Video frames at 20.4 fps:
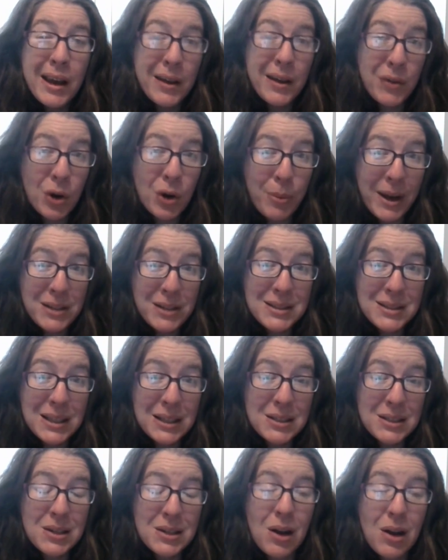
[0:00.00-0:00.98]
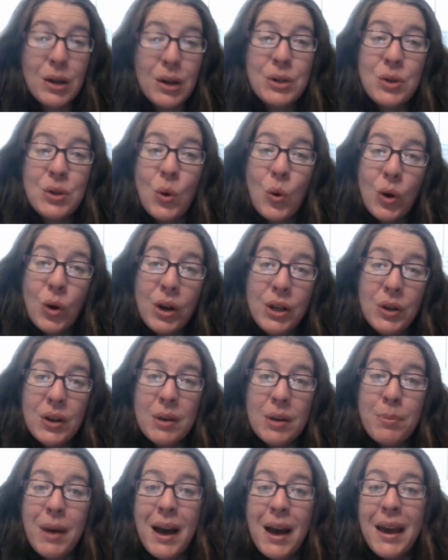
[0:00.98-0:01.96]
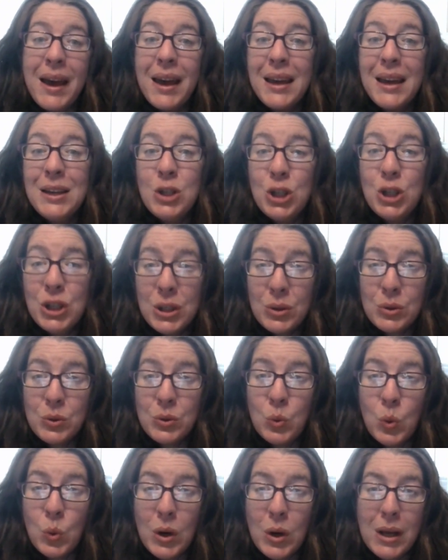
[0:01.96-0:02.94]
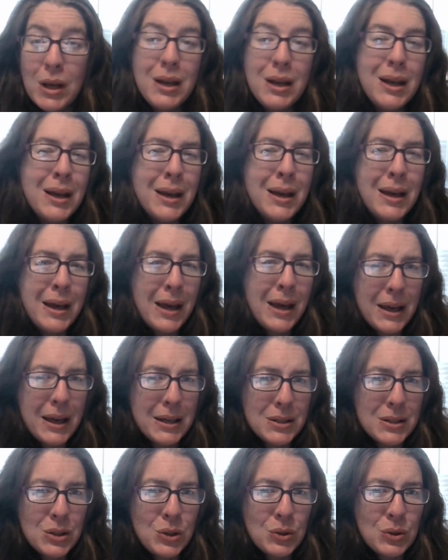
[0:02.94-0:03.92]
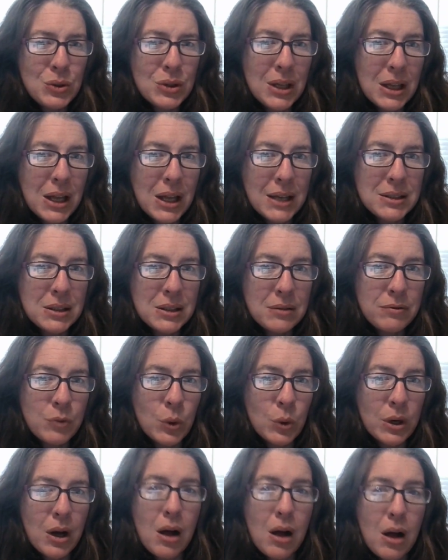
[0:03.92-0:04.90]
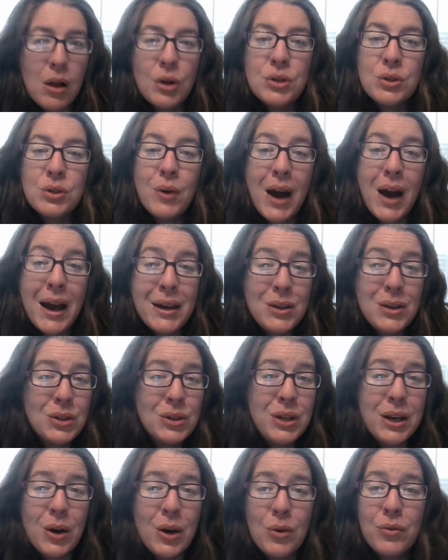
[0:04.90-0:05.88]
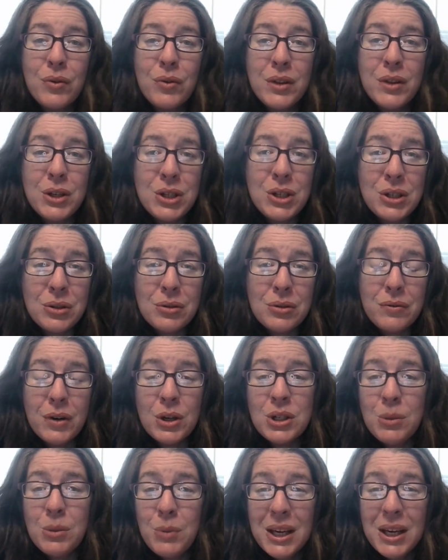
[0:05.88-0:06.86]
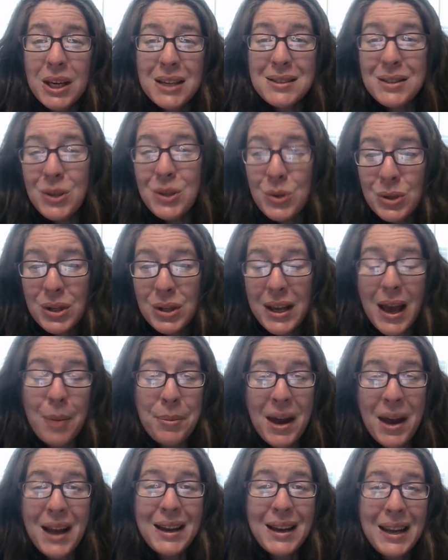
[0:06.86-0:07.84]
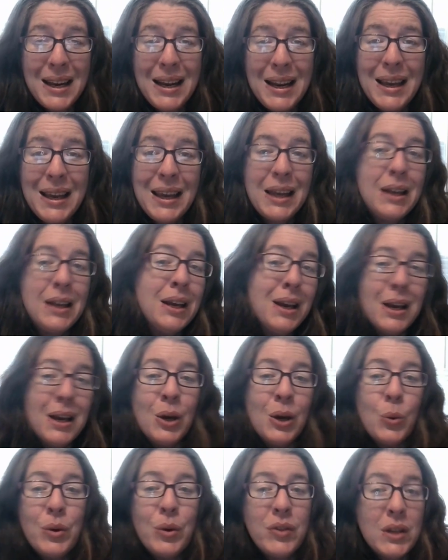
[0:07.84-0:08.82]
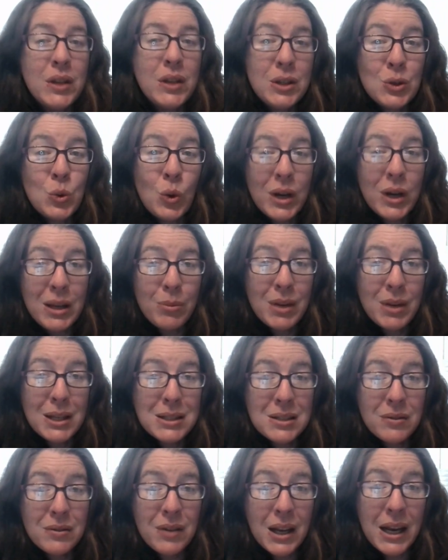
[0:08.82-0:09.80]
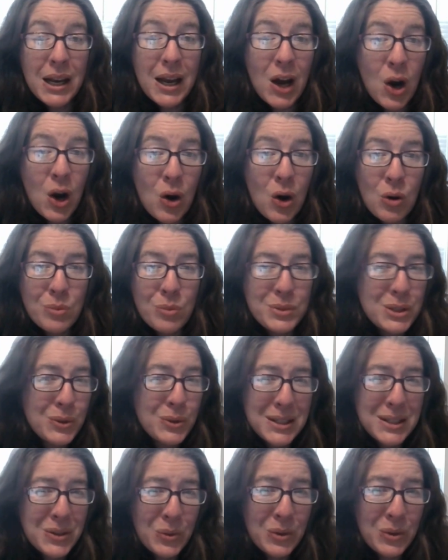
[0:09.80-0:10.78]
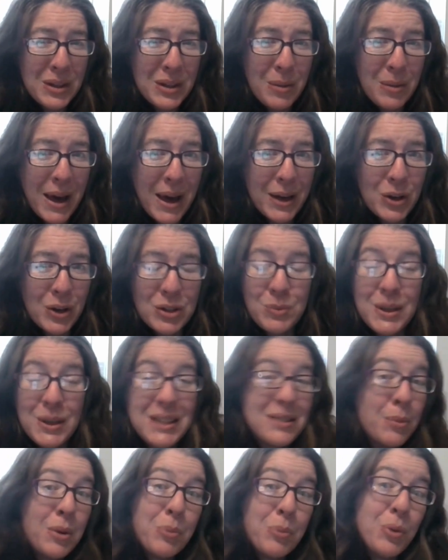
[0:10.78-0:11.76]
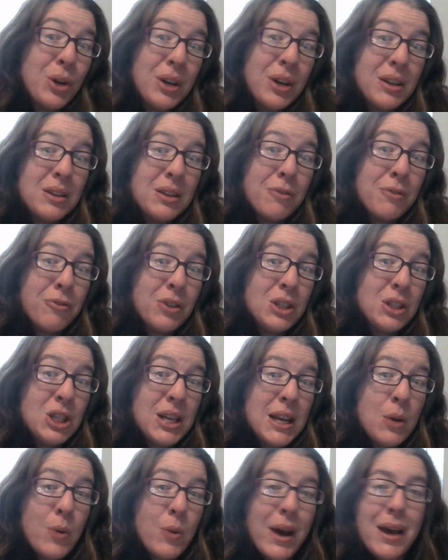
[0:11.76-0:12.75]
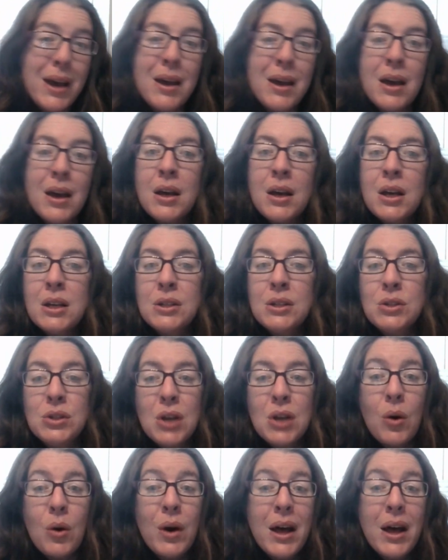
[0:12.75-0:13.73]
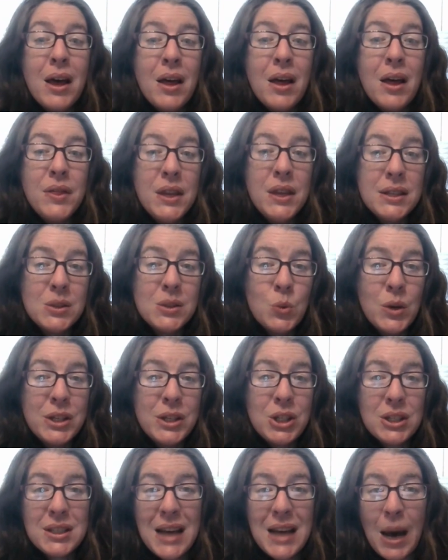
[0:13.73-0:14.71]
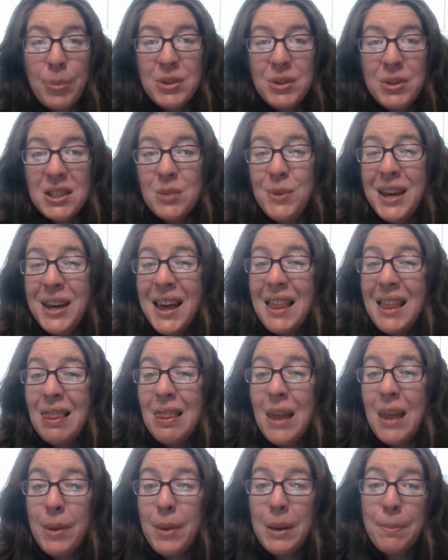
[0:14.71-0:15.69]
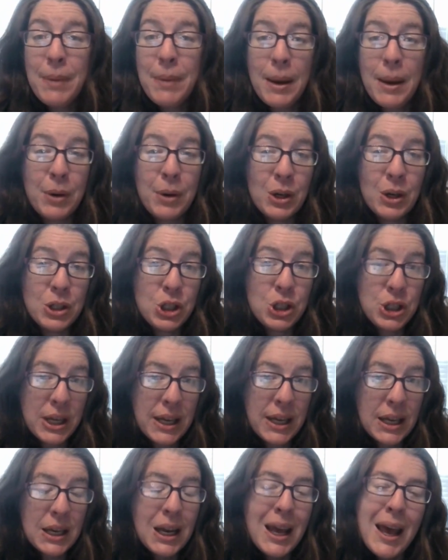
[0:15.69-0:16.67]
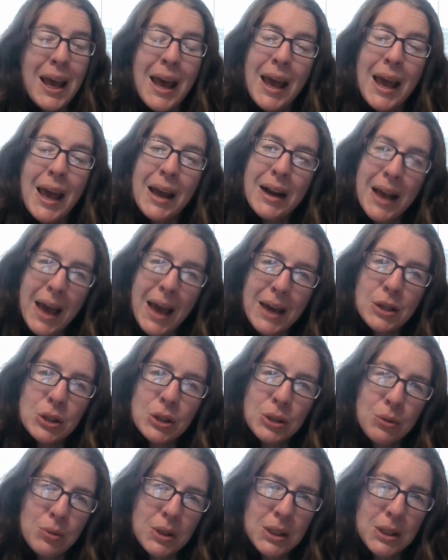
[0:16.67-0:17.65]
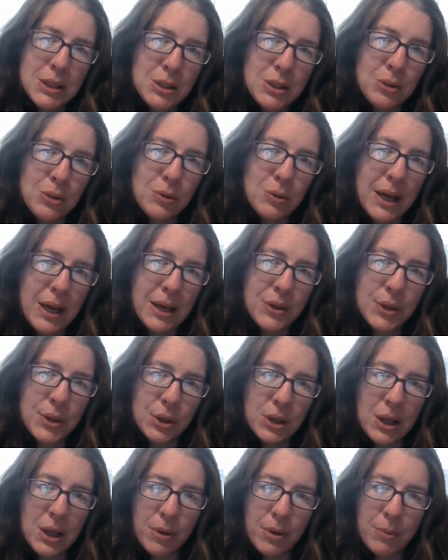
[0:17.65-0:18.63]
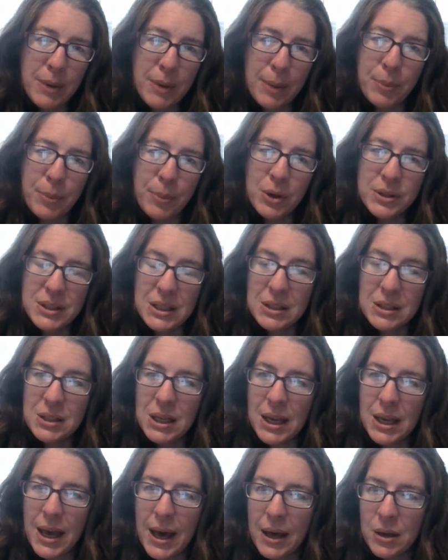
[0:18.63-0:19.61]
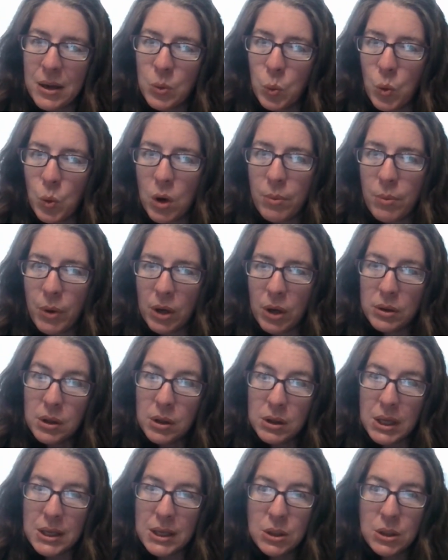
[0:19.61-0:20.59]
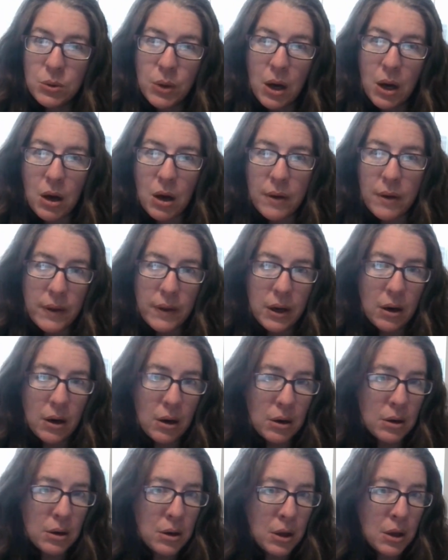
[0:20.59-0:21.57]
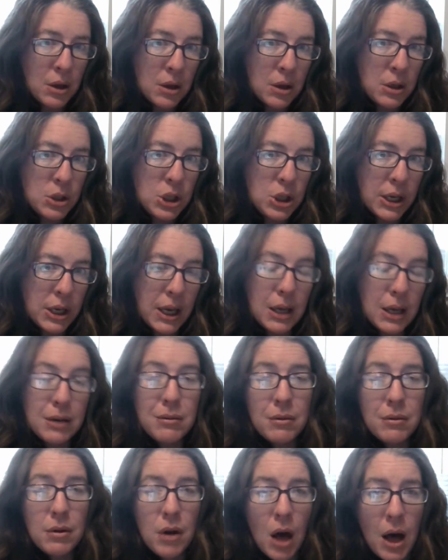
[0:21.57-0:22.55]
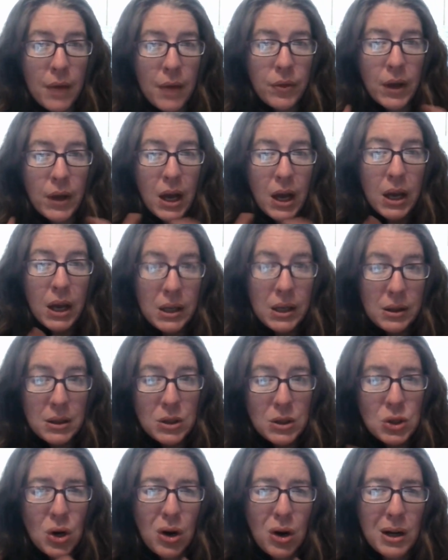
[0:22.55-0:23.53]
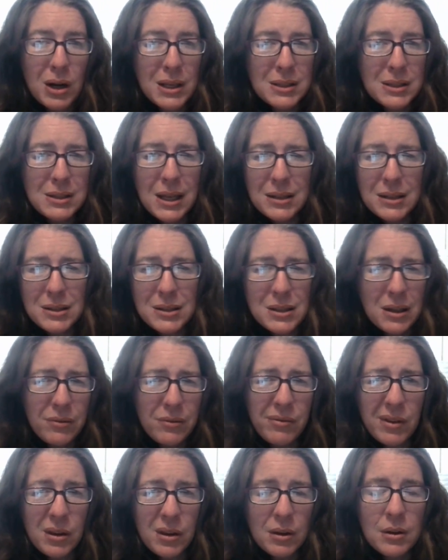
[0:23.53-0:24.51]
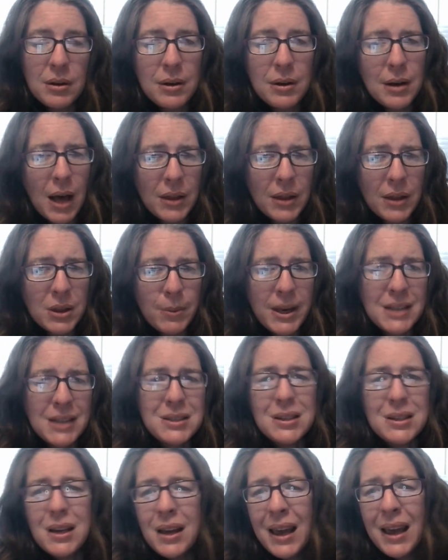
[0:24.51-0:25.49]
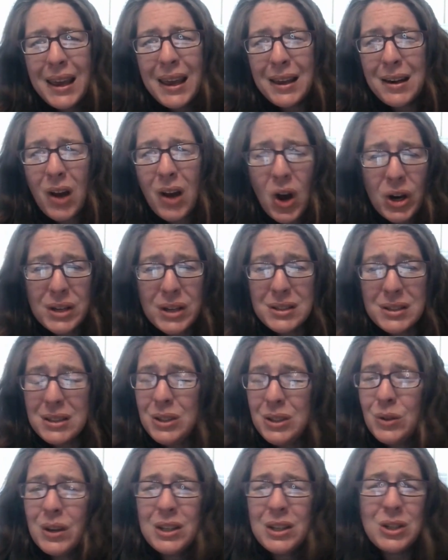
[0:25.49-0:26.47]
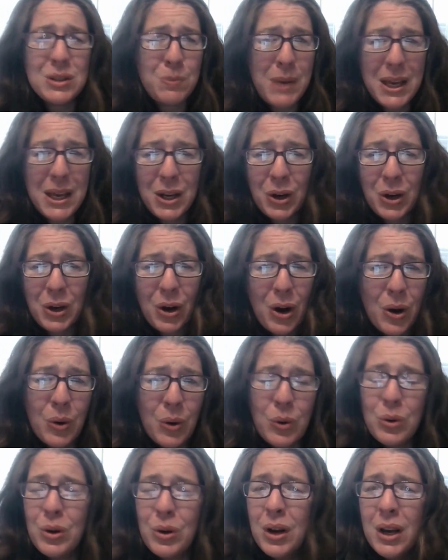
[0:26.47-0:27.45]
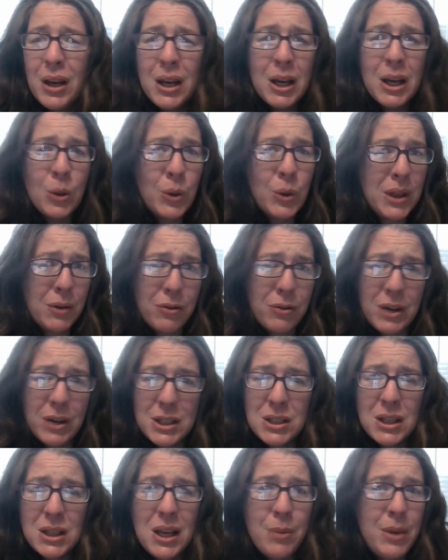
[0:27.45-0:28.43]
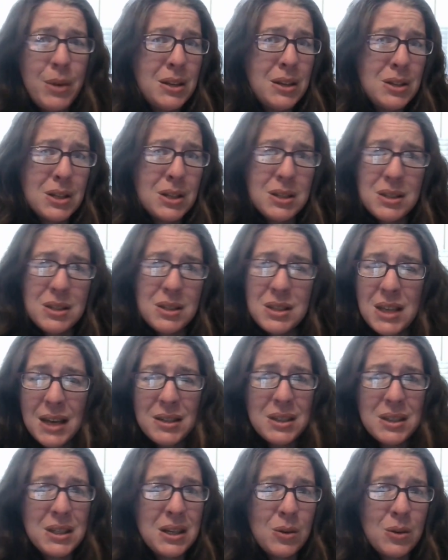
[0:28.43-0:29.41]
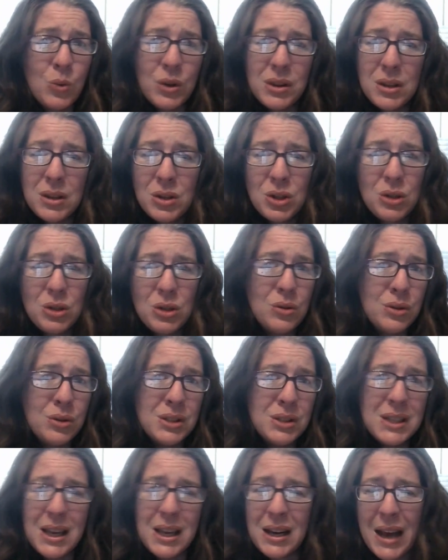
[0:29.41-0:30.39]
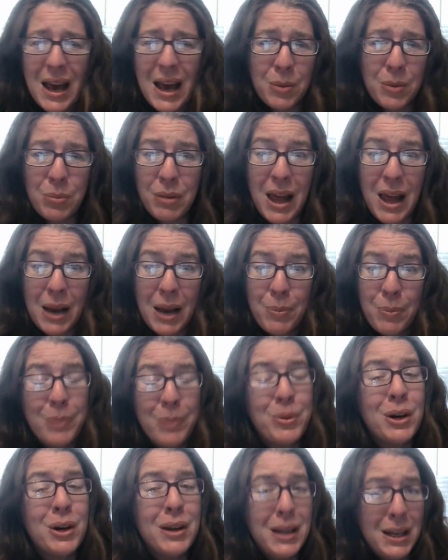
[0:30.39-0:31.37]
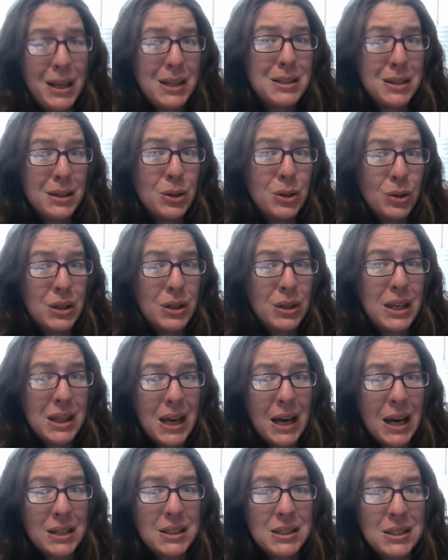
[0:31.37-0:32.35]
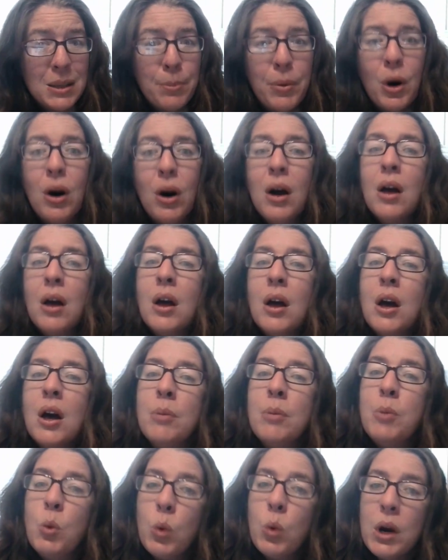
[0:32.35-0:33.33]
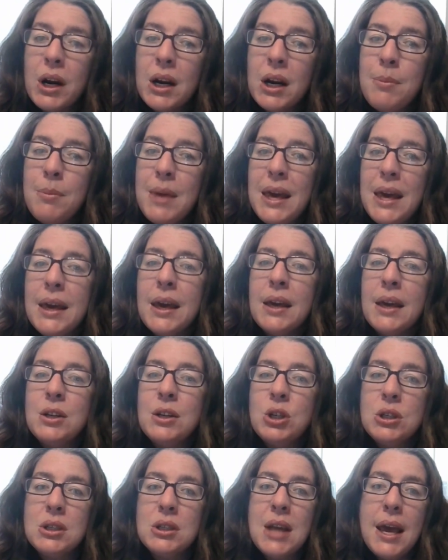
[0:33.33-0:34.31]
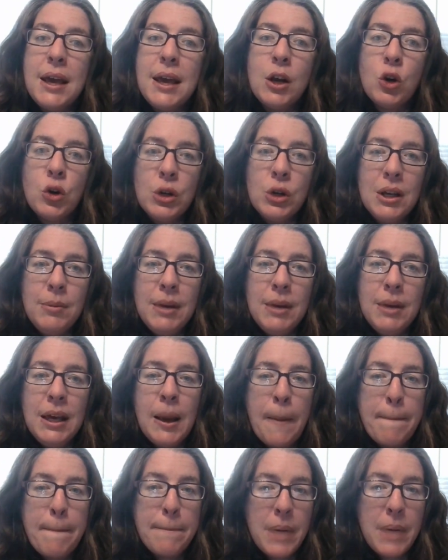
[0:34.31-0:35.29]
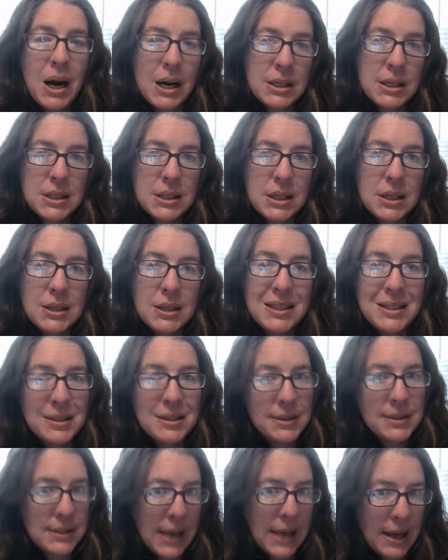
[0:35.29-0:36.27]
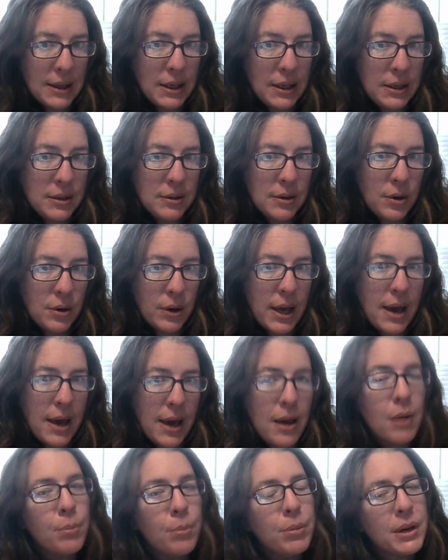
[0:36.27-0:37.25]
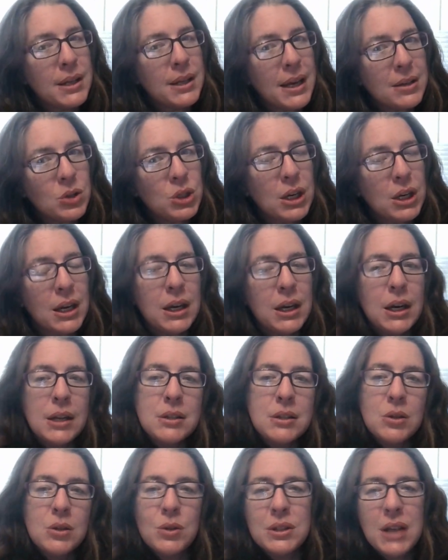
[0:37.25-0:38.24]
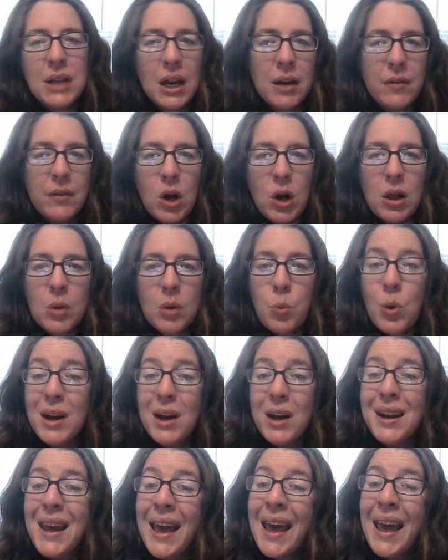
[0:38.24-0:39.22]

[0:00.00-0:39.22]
and they're about $6, or you can buy a chilled one, and it's usually less than $4. So I usually go for the chilled version because usually I'm not eating it within 20 minutes of getting home, so it doesn't really matter to me because I'm going to put it in the fridge anyway. So this one just happens to be a lemon pepper chicken, and I actually really do like their lemon pepper seasoning at Walmart that they do on their chicken, not the kind in the jar because that stuff, ugh, not the best. And honestly, you can just make your own with a fresh lemon, just zest it with the juice and add black pepper. It is literally that simple. But we're going to make just a creamy pasta salad, okay? But it has chicken in it, so it's kind of an all-in-one.